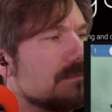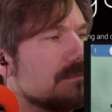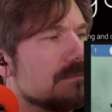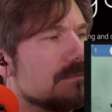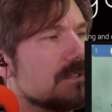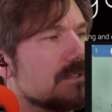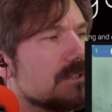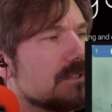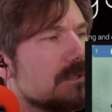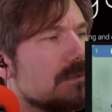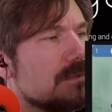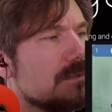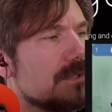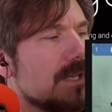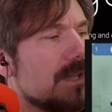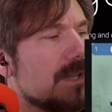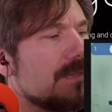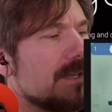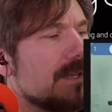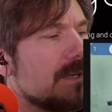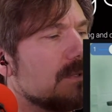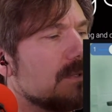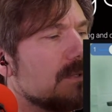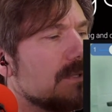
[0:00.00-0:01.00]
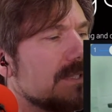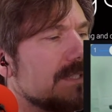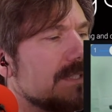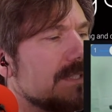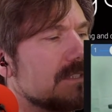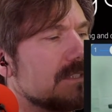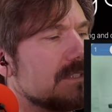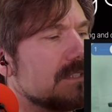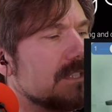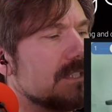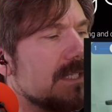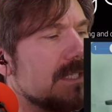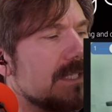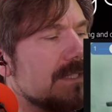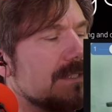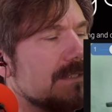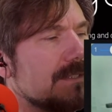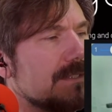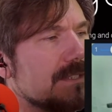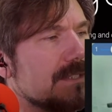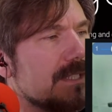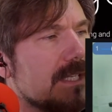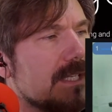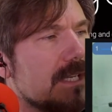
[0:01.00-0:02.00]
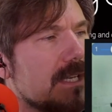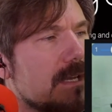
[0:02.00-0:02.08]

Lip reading: So nothing really has changed.